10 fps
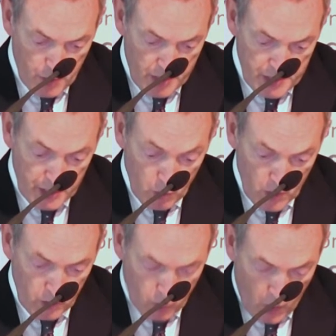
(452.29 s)
operating
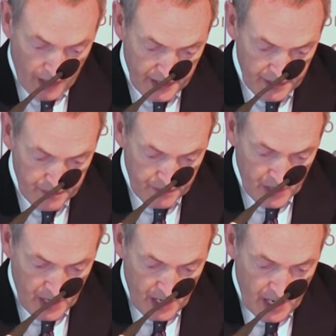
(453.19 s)
worldwide
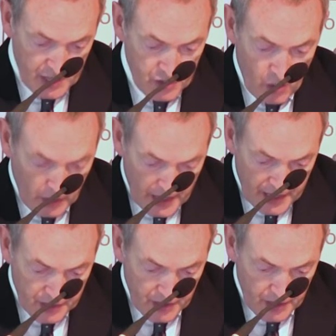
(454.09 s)
has not
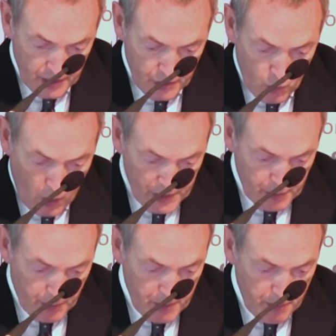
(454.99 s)
led to
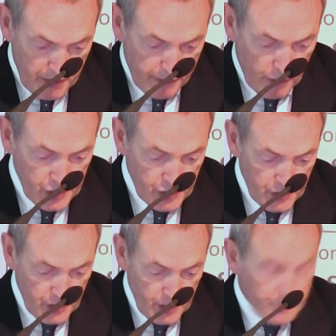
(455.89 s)
widespread
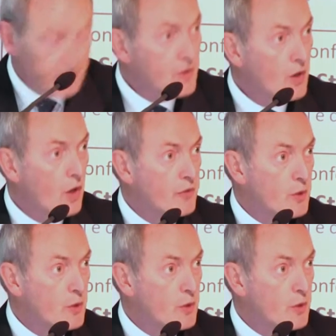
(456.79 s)
proliferation of